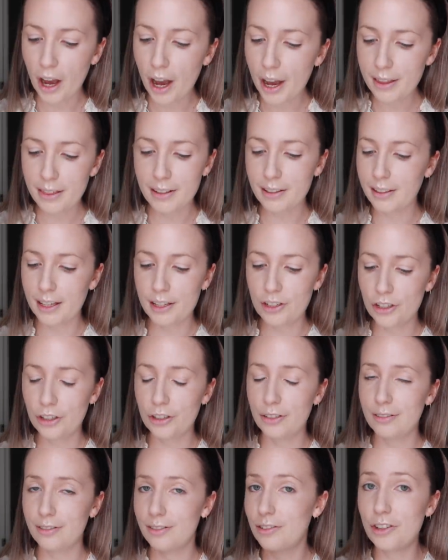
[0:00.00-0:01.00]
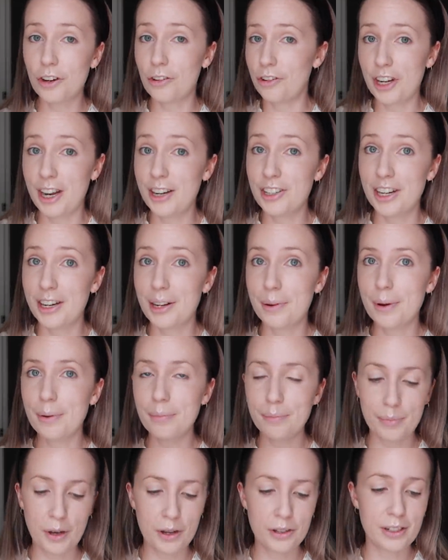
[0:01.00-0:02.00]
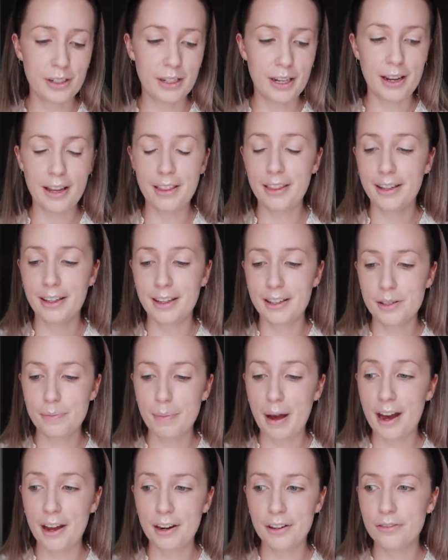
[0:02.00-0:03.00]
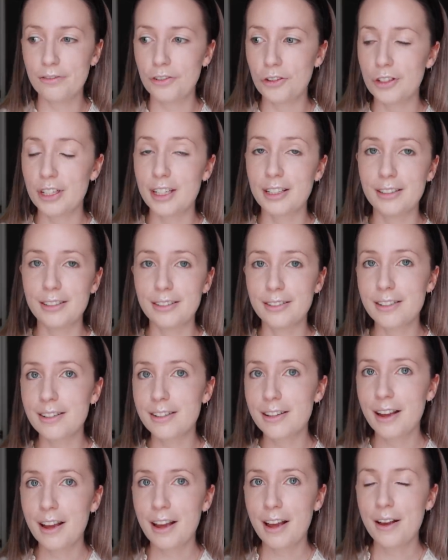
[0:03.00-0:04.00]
I think they should not charge anyone personally. I think it's part of New Zealand's